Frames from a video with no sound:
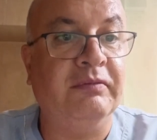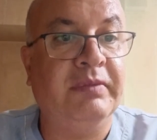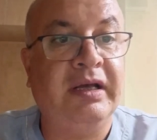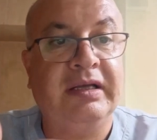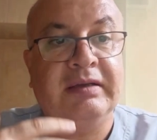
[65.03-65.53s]

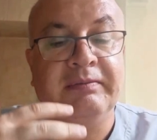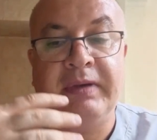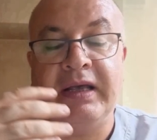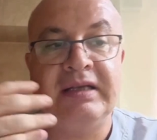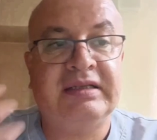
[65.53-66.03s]

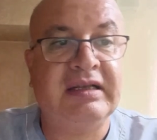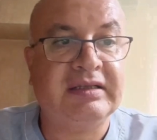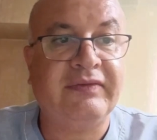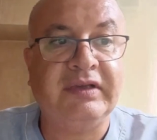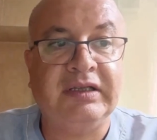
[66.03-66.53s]
By
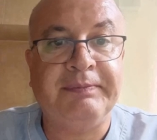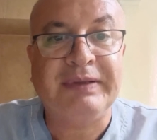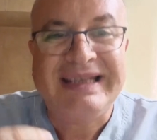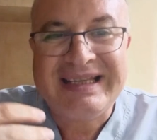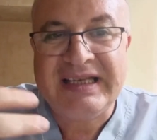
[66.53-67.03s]
excessively
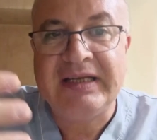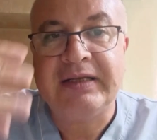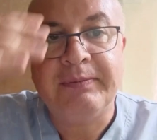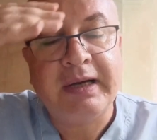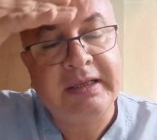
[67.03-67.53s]
depleting
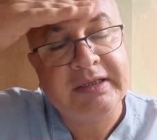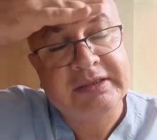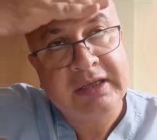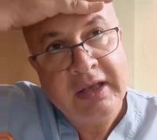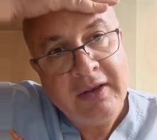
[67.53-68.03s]
the
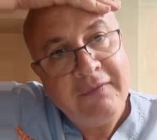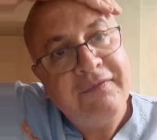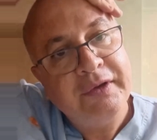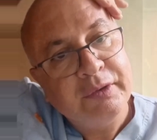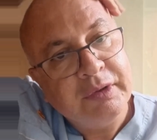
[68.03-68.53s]
body's
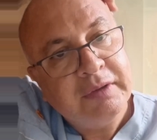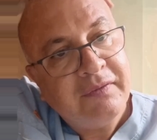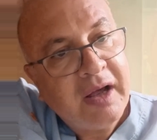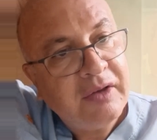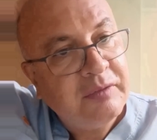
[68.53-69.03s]
fluid
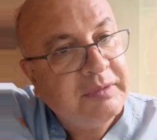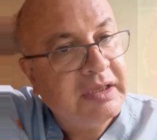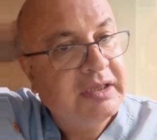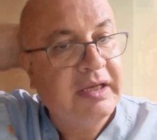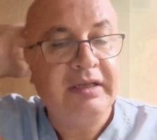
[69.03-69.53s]
volume,
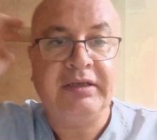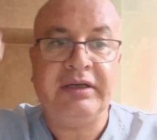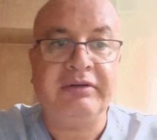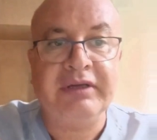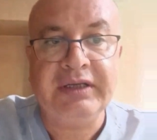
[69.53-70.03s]
they can
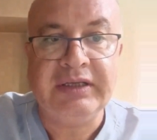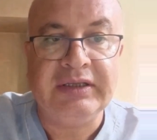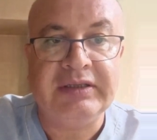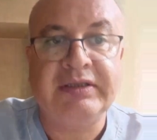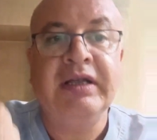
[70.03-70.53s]

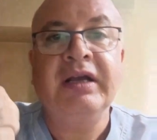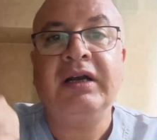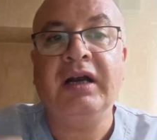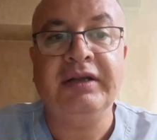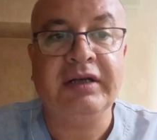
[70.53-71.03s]
decrease
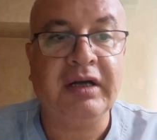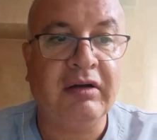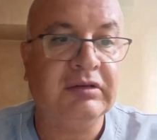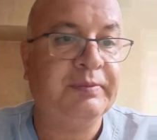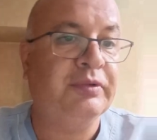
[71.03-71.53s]
cardiac
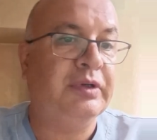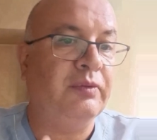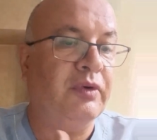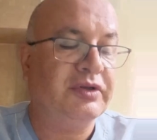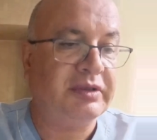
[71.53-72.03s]
output
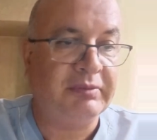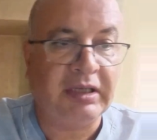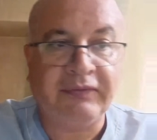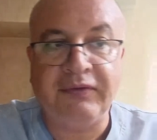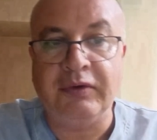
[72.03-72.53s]
and worsen
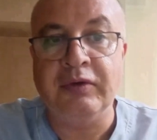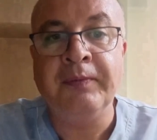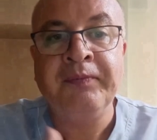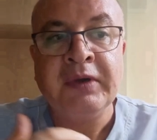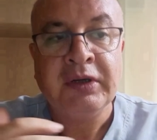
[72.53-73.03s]
blood
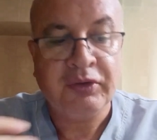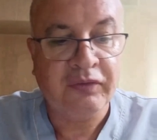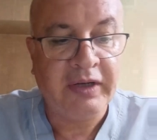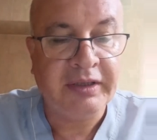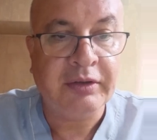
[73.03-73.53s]
flow
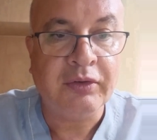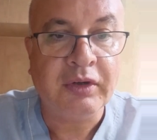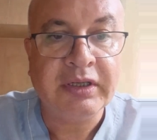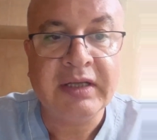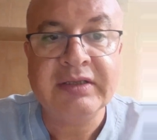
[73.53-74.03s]
to vital
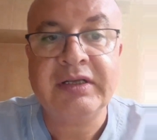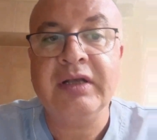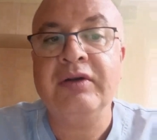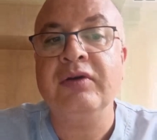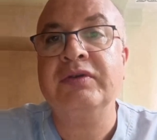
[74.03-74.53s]
organs,
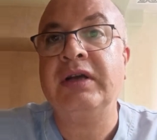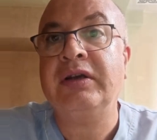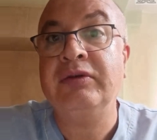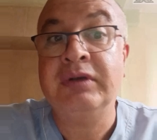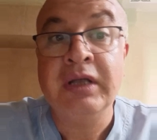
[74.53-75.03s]
can cause
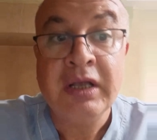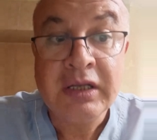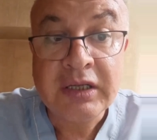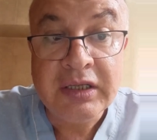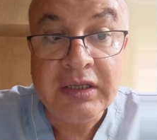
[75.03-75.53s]
acute
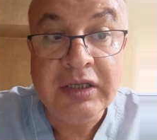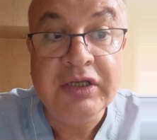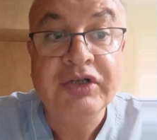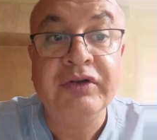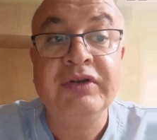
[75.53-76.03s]

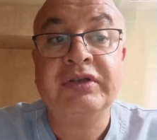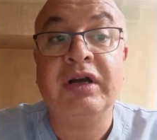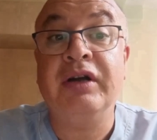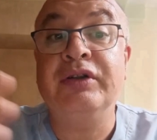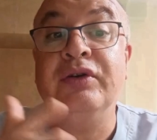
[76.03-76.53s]
kidney injuries,
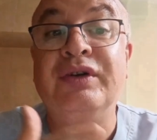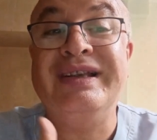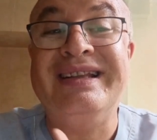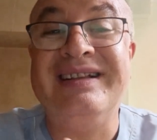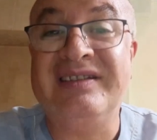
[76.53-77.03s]

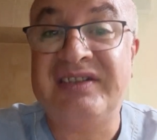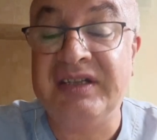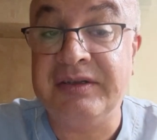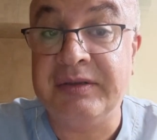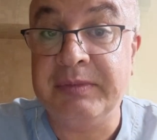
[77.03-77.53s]
cardiorenal
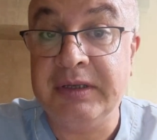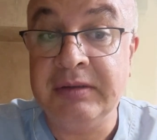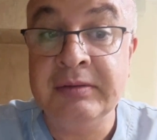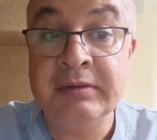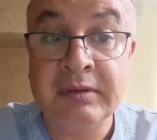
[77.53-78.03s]

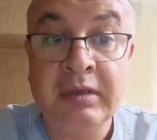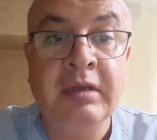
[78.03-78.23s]
syndrome,